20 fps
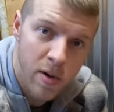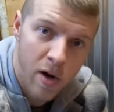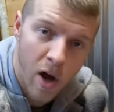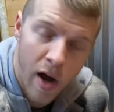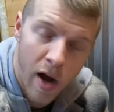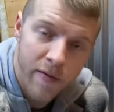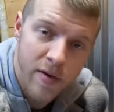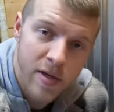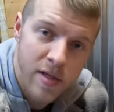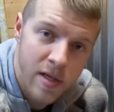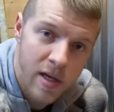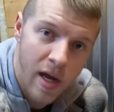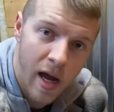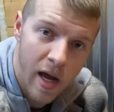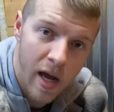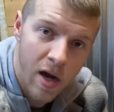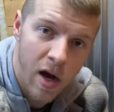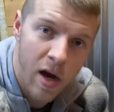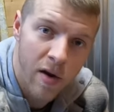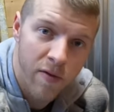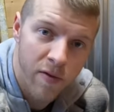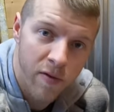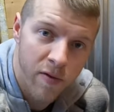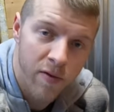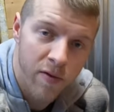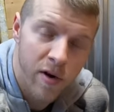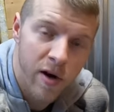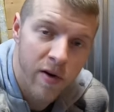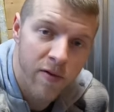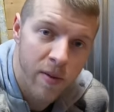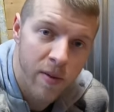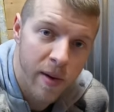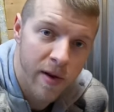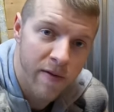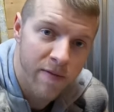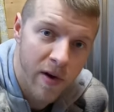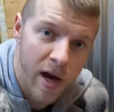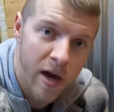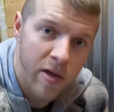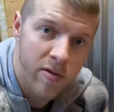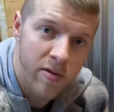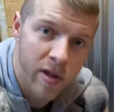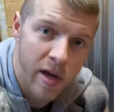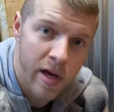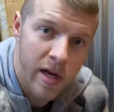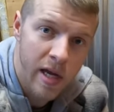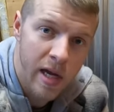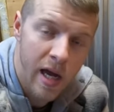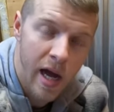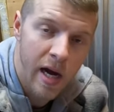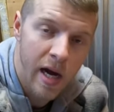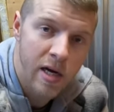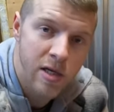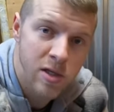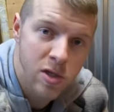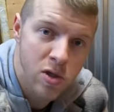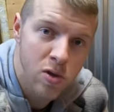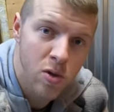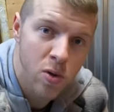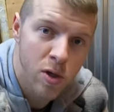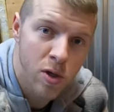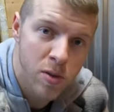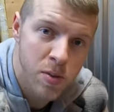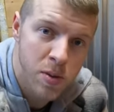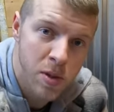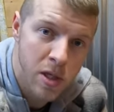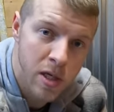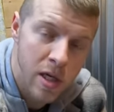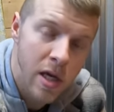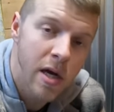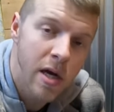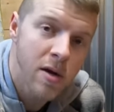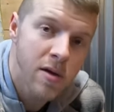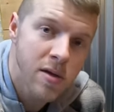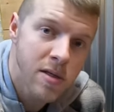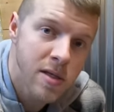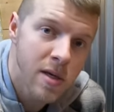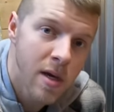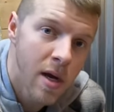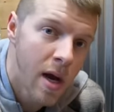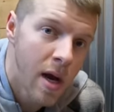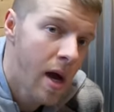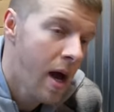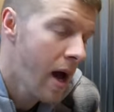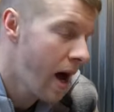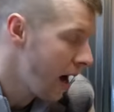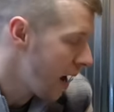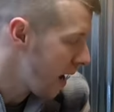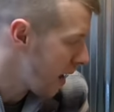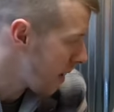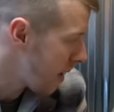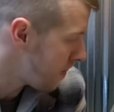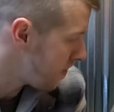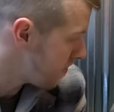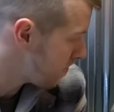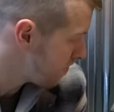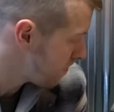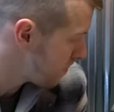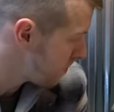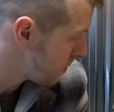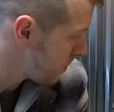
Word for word: one, obviously, I got for free from my father-in-law. He had it in storage for years. Um,